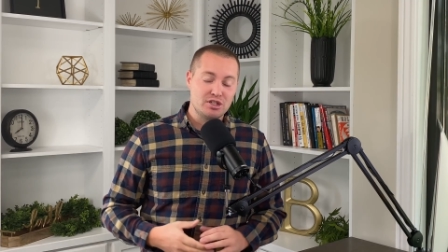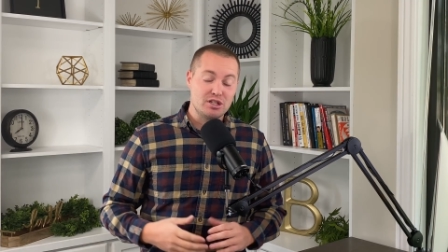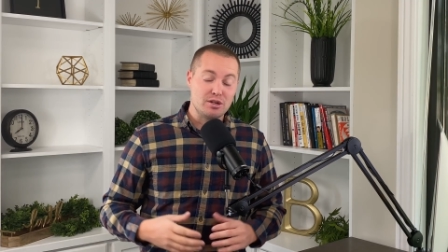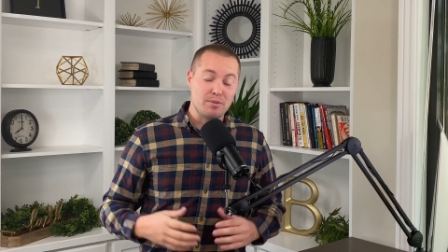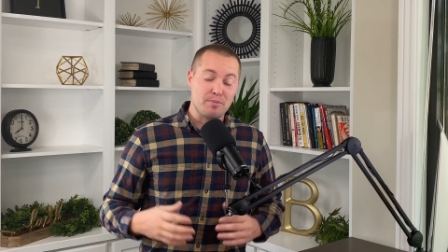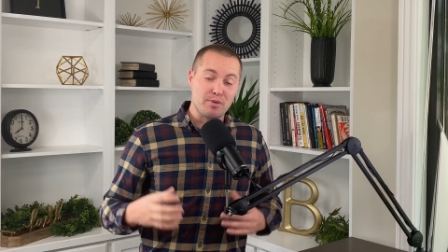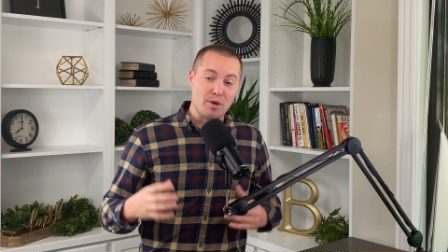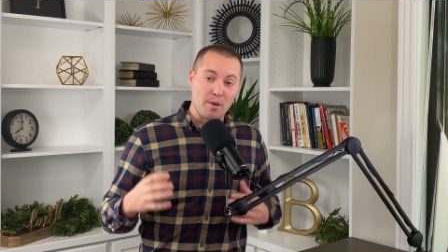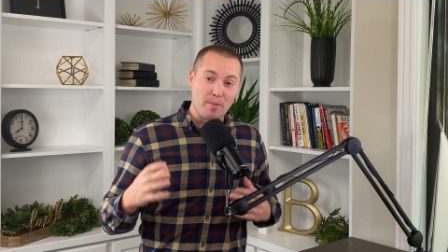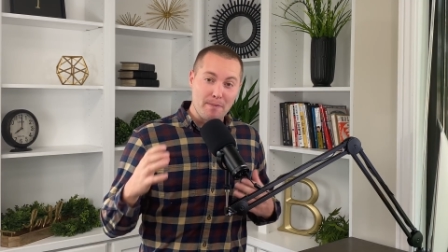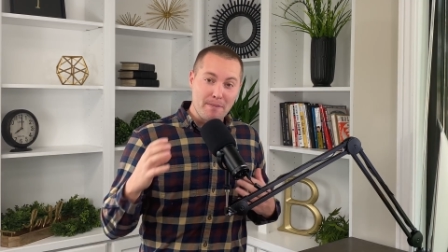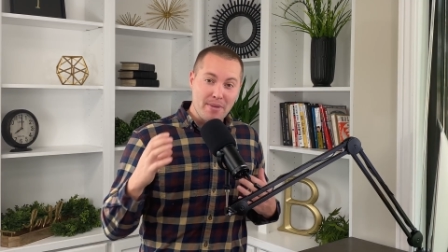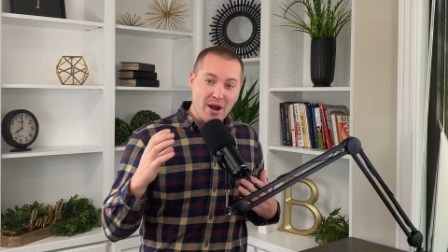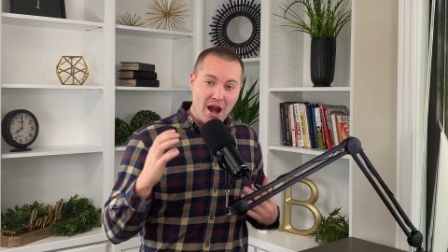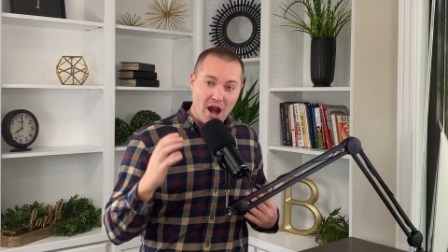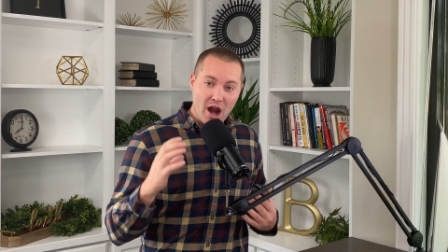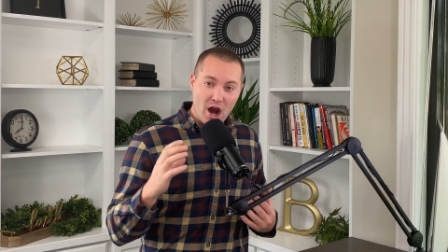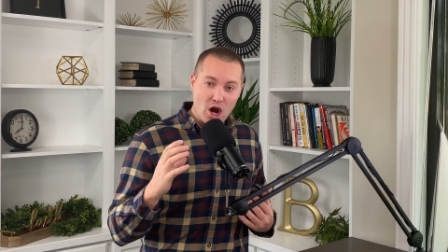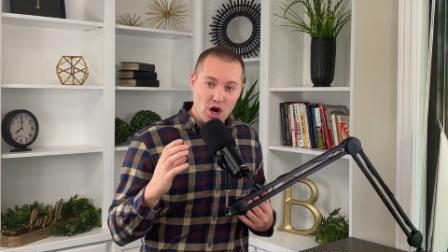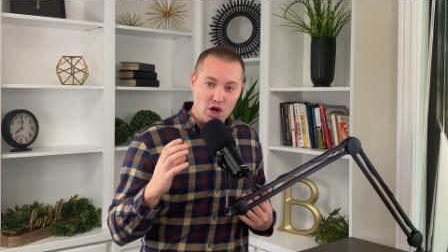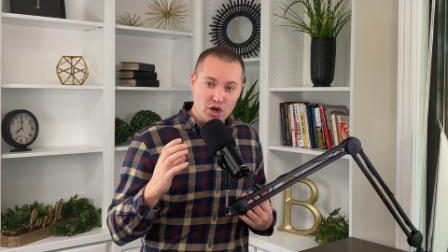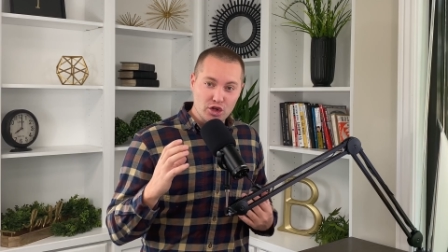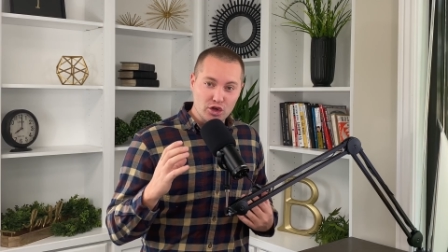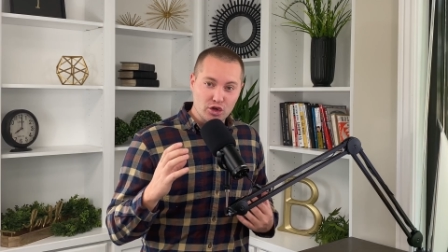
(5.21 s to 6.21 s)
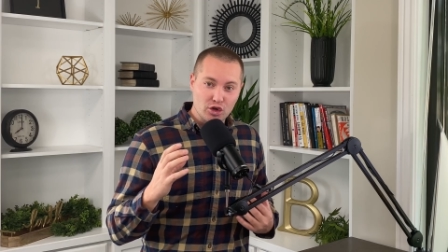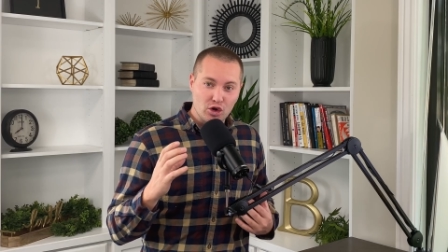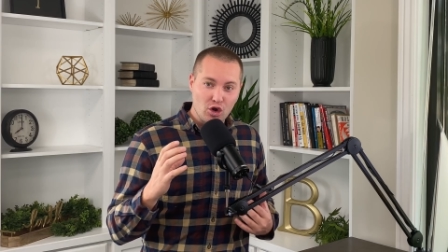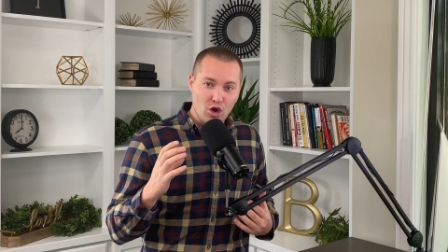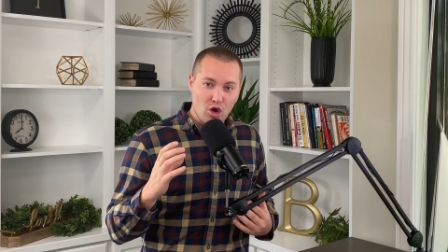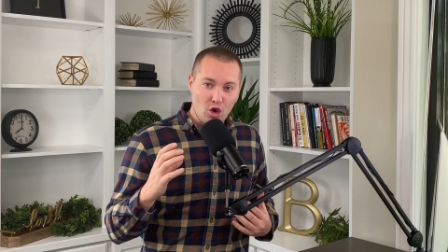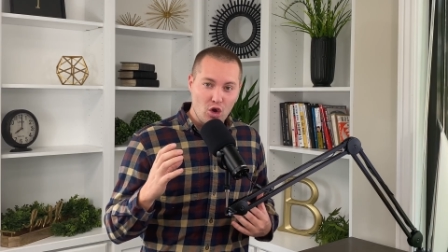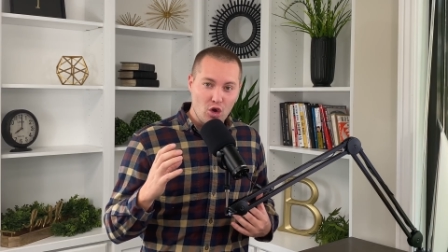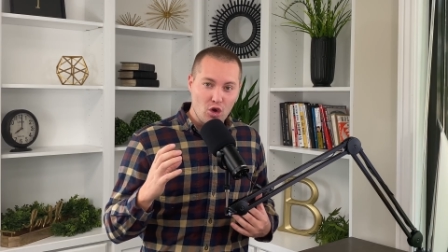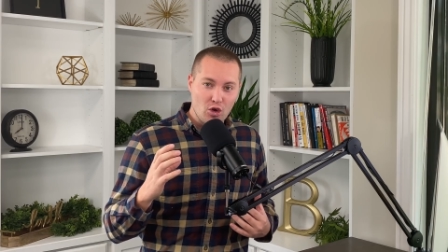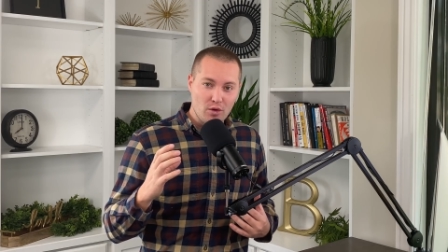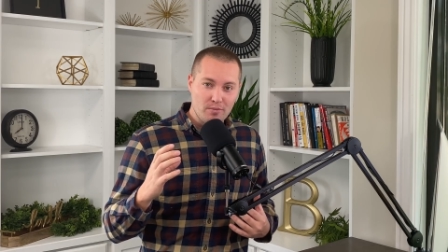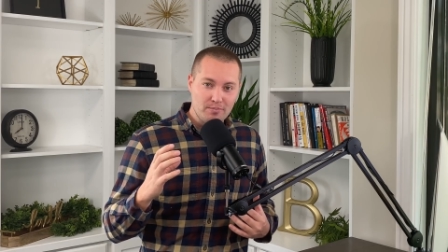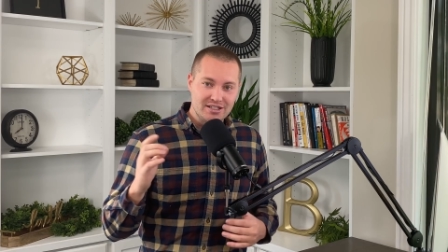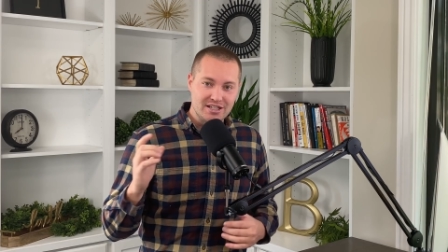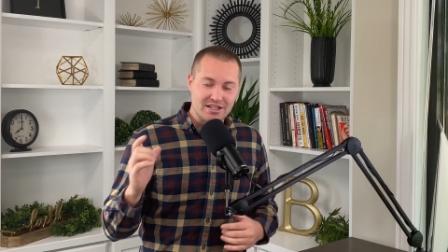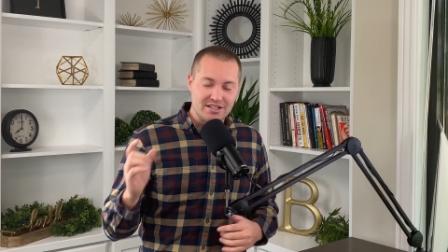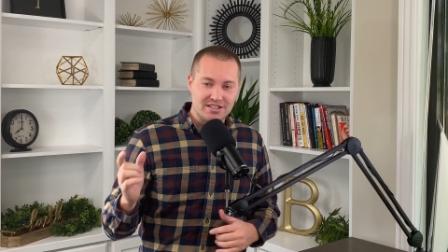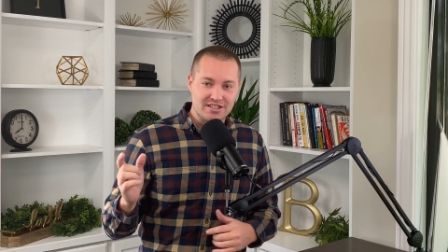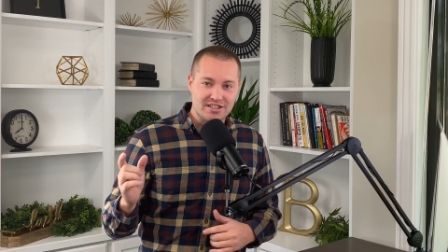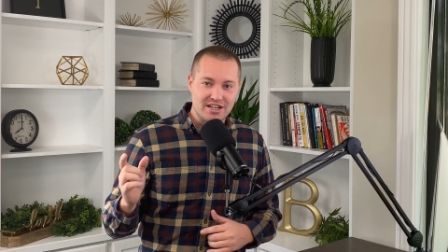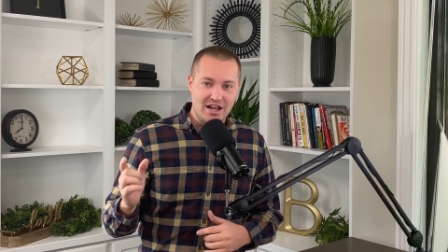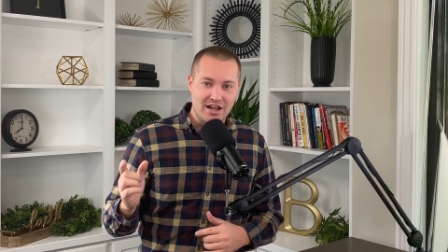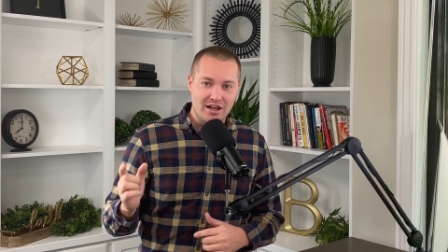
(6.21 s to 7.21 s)
to prepare your home to
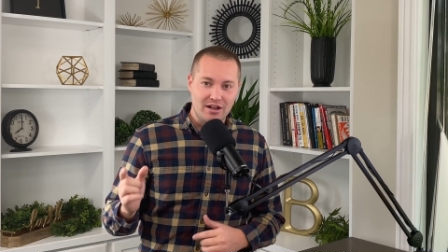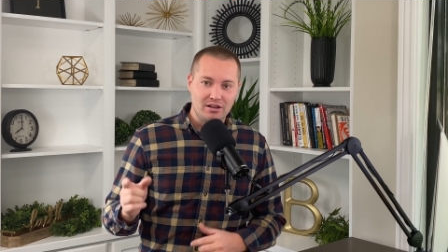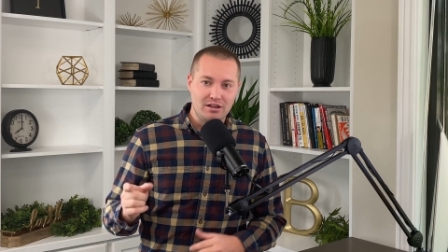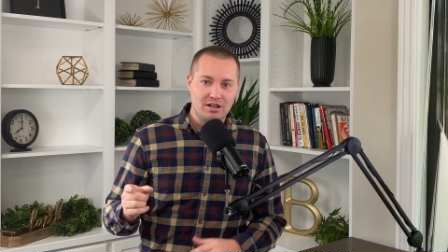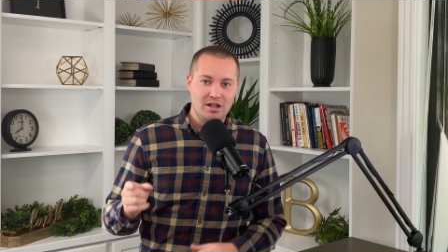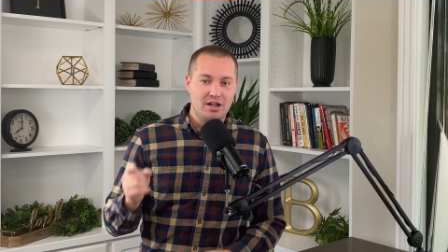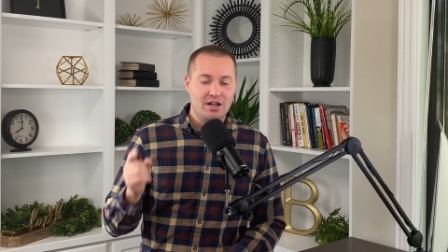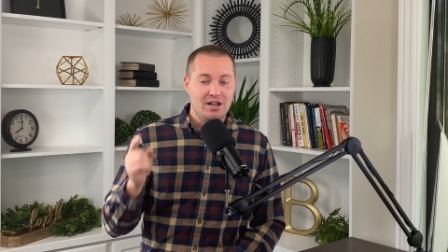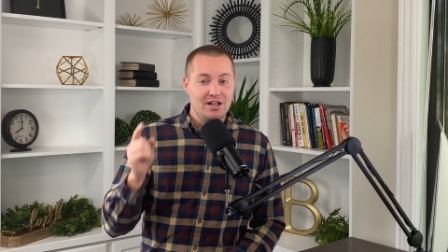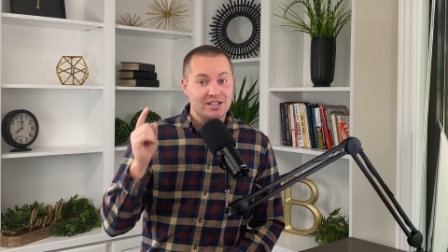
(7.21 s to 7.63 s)
sell,